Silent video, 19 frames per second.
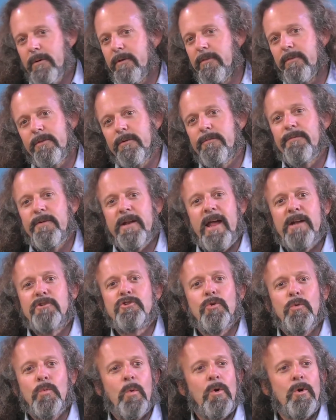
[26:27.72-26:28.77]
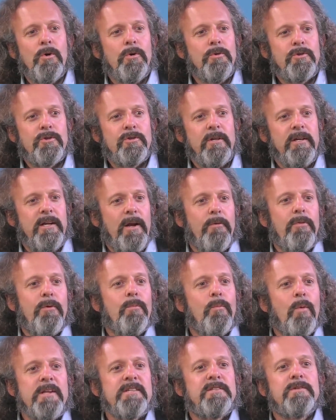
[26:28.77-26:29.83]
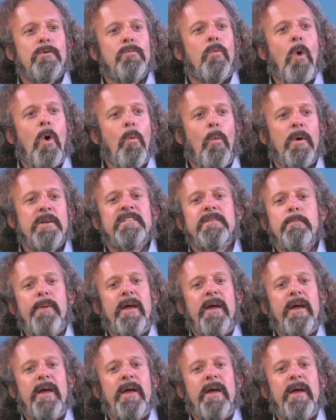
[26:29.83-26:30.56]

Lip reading: the financial world, what is the